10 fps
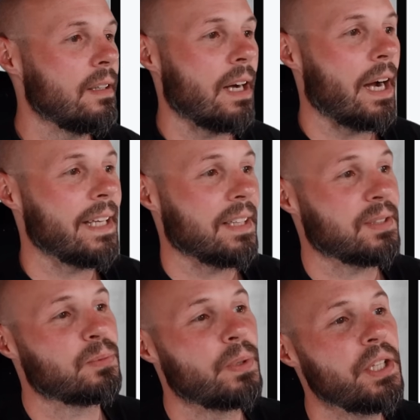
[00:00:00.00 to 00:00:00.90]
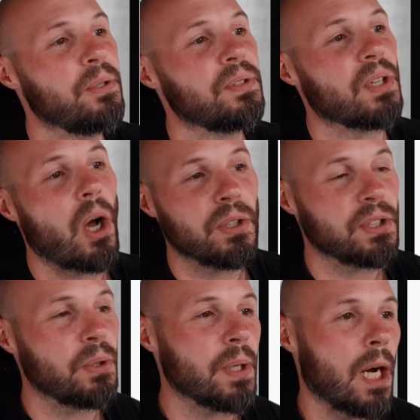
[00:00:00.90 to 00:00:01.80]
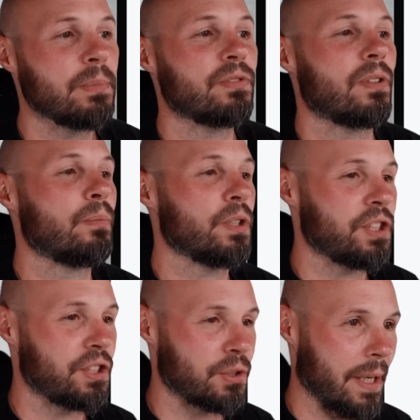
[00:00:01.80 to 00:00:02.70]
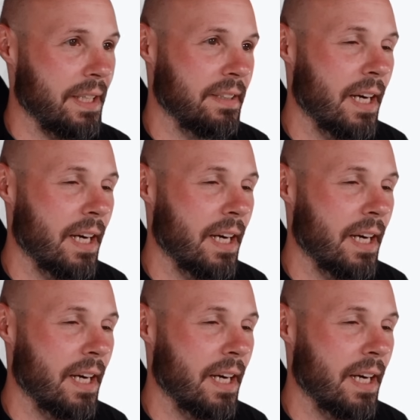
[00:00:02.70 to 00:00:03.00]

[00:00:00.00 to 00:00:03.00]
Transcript: Uh, yes, reuse also comes from restraint.